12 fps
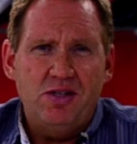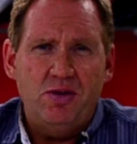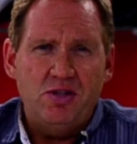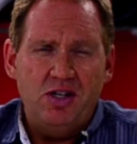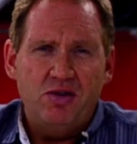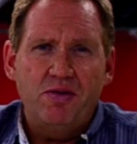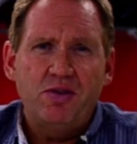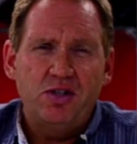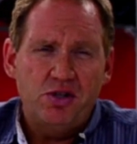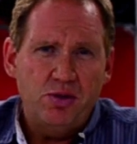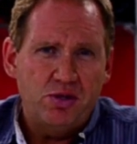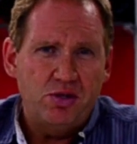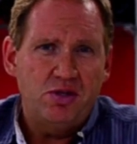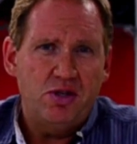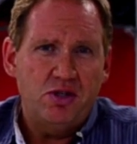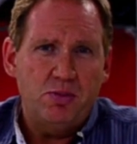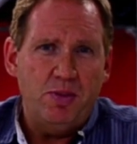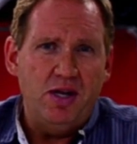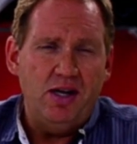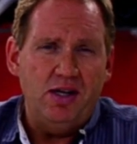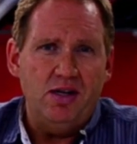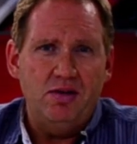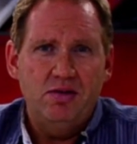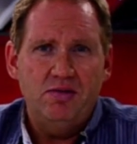those centrifugal juicers, they're spinning
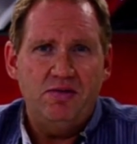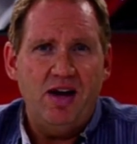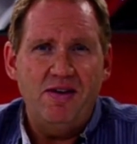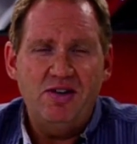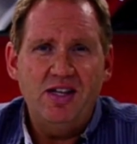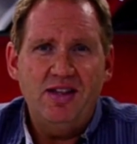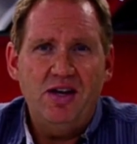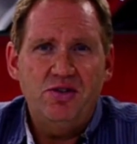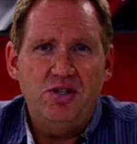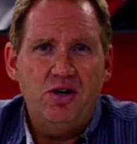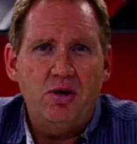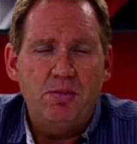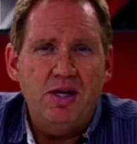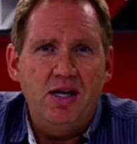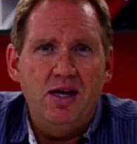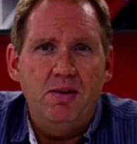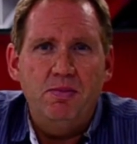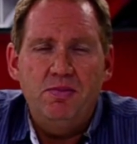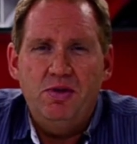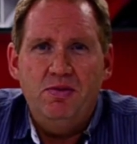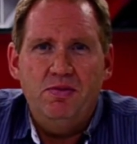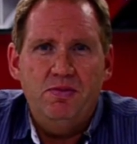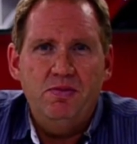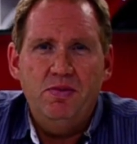at 5,000–10,000 RPM. You're
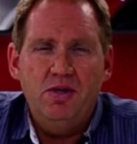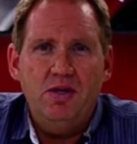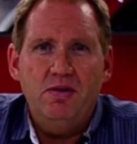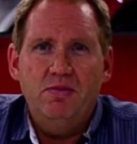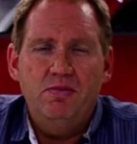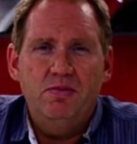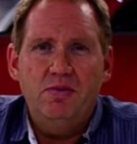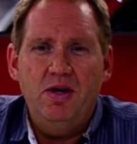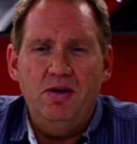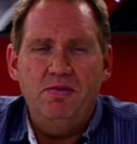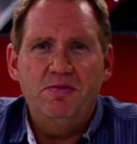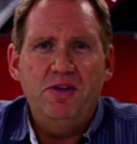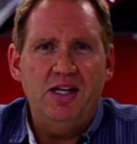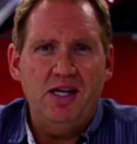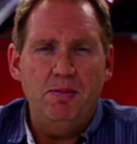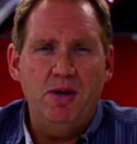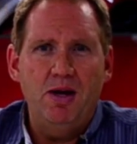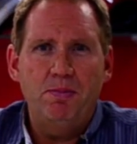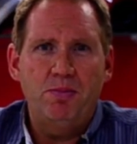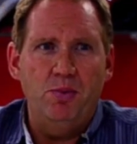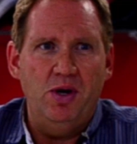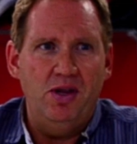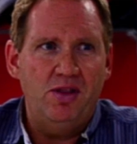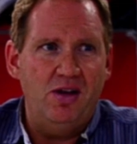filling them up
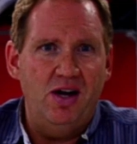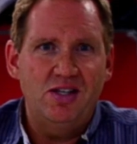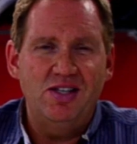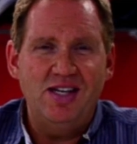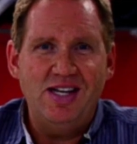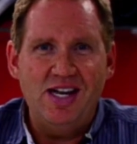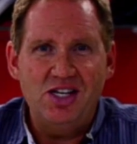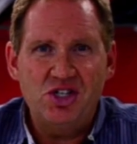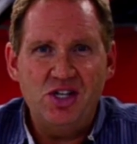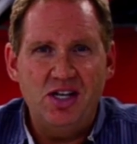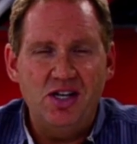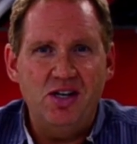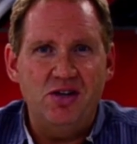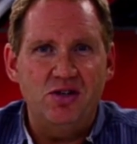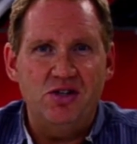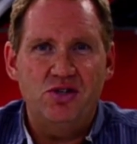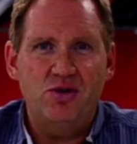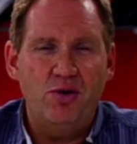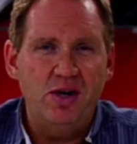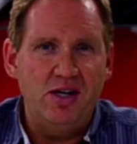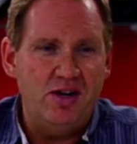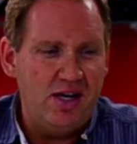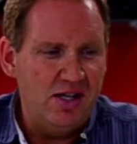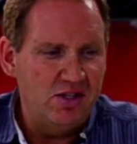with oxidation. You're destroying
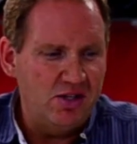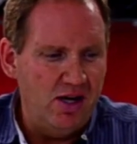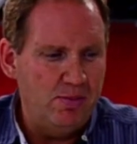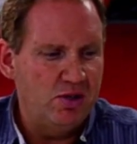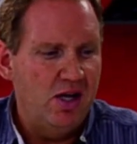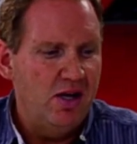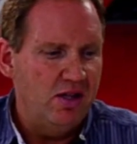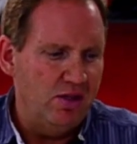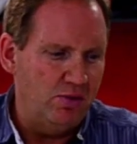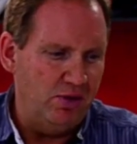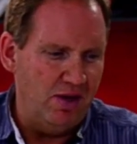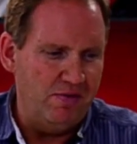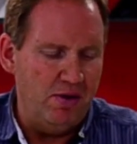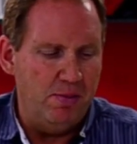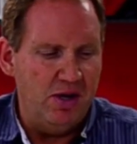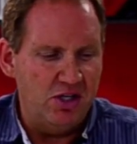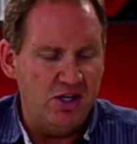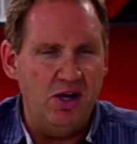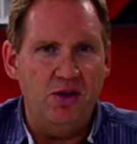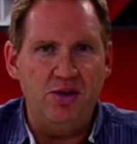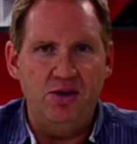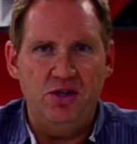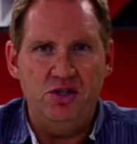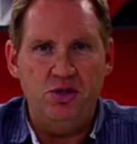your enzymes. This will give you a much
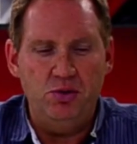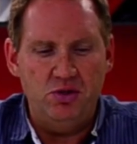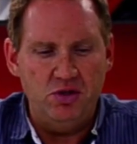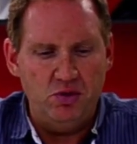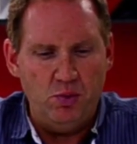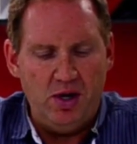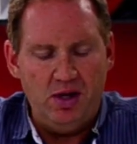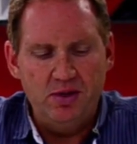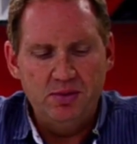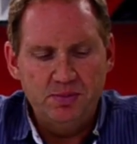healthier juice as well.